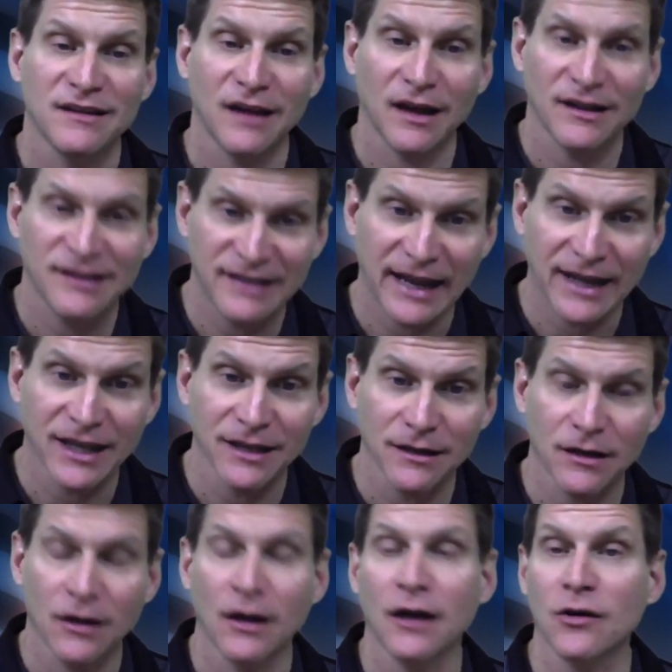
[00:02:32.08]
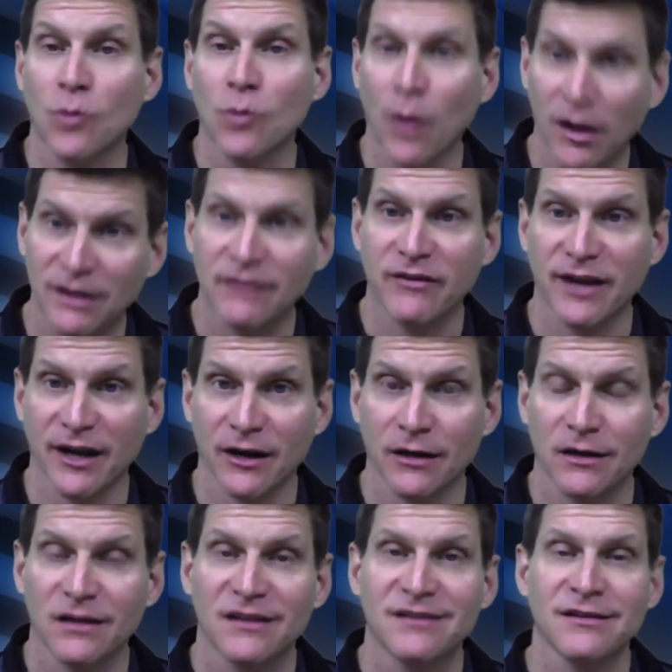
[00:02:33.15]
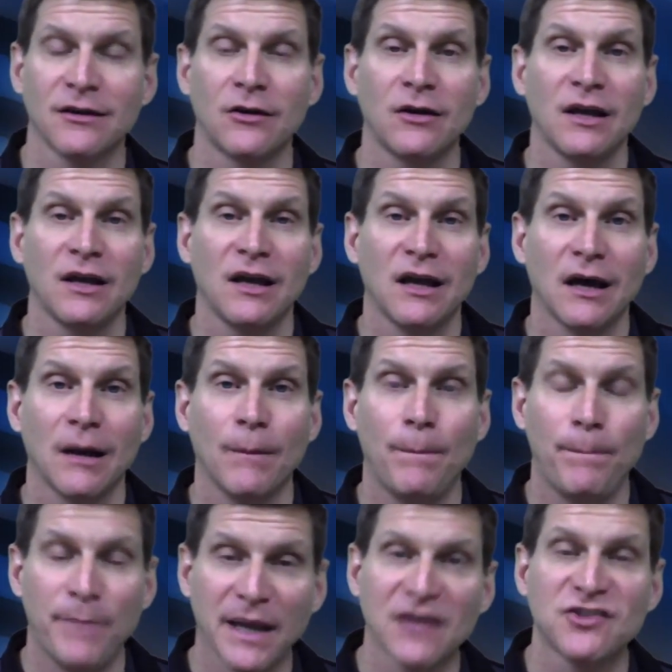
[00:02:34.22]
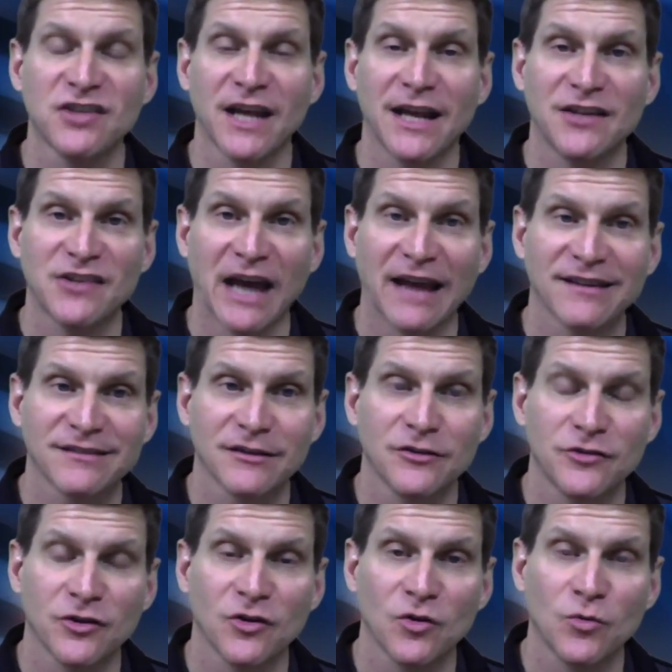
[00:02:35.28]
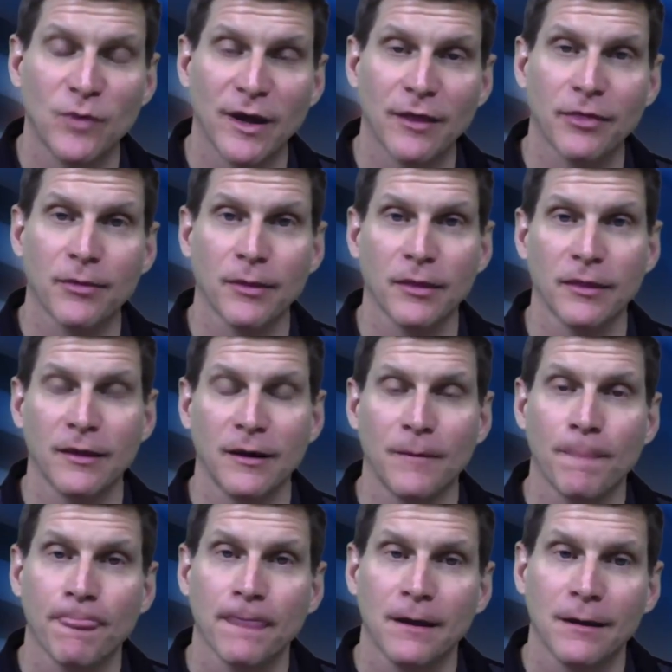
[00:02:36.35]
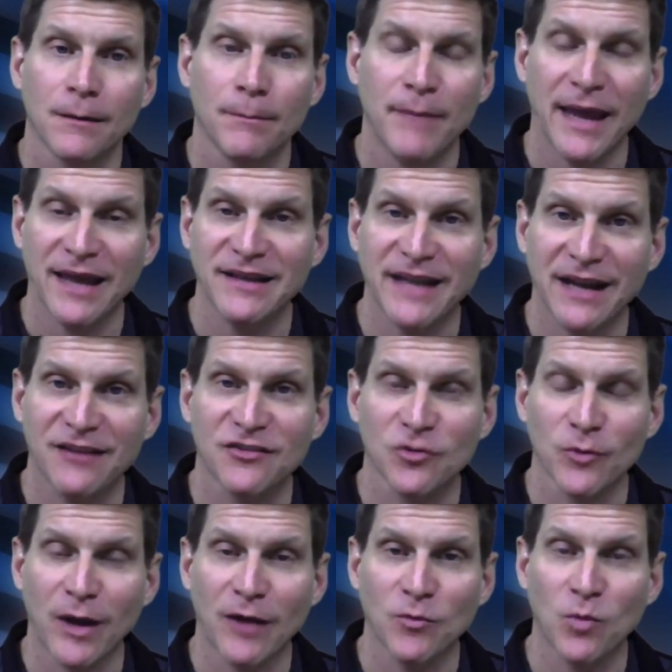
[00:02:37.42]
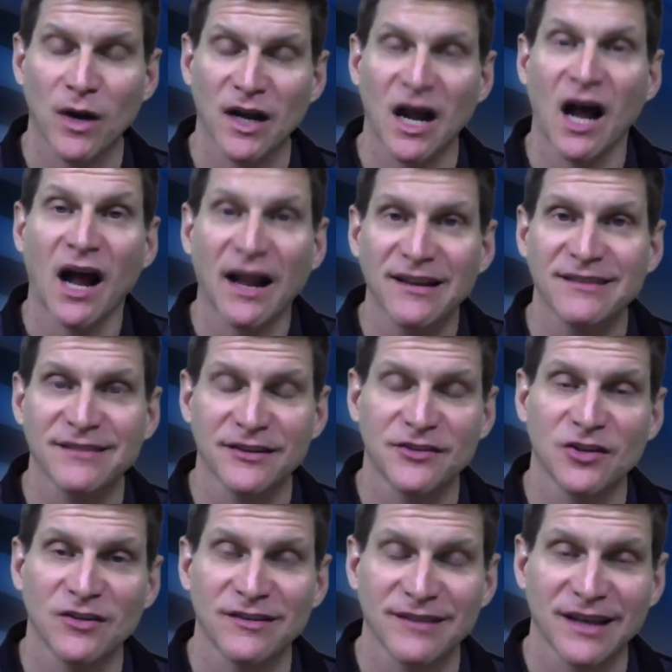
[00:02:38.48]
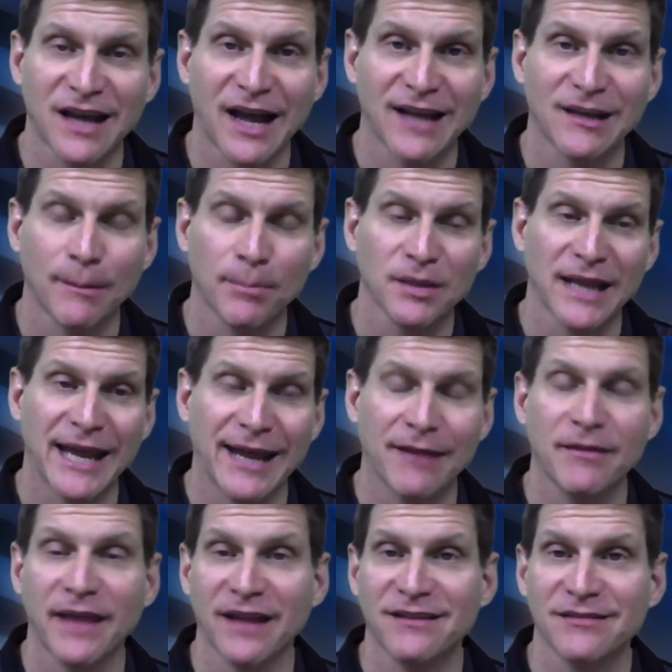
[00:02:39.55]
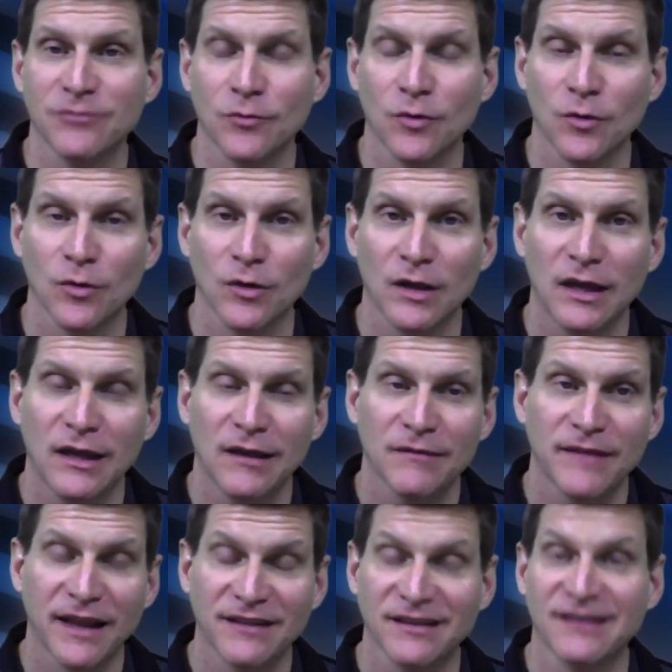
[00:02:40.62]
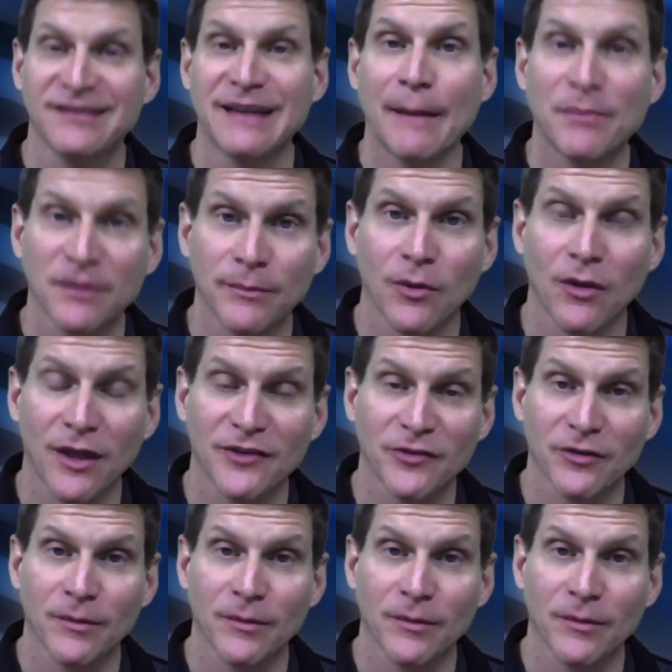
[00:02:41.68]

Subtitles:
Second, quality of care. So a big change has to do with the mandates around what constitutes the kind of plan that's acceptable under the